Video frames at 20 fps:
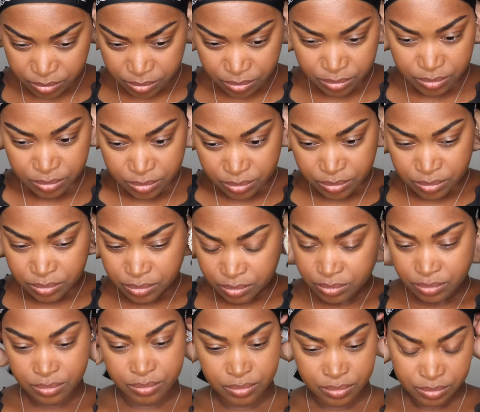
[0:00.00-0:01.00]
welcome to
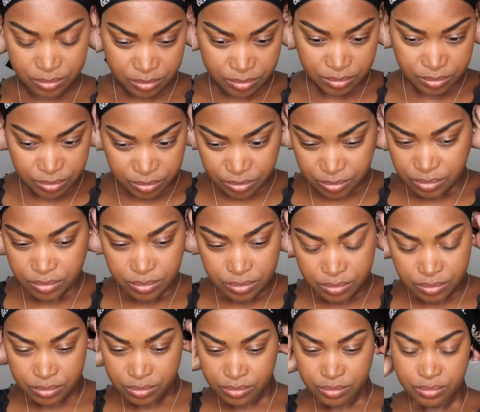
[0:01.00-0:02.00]
do that.
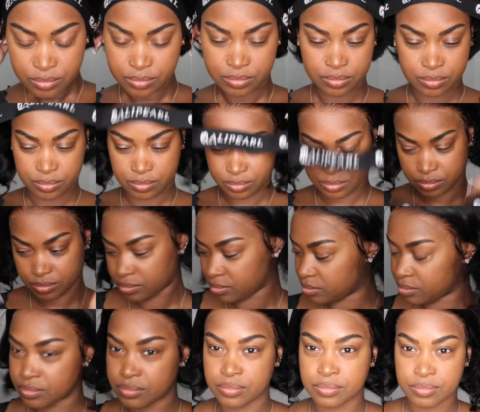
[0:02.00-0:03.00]
And a little
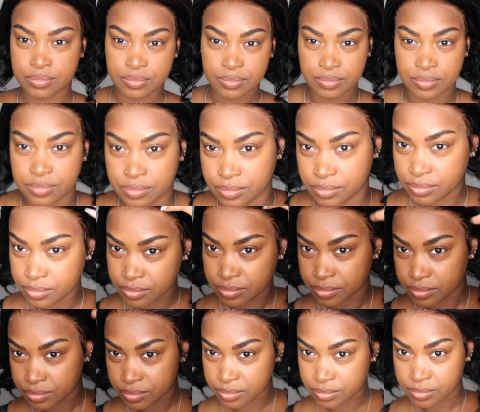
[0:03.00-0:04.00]
bit of time passed,
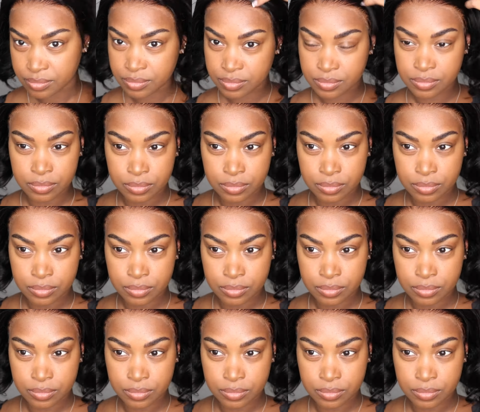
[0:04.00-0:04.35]
so I'm just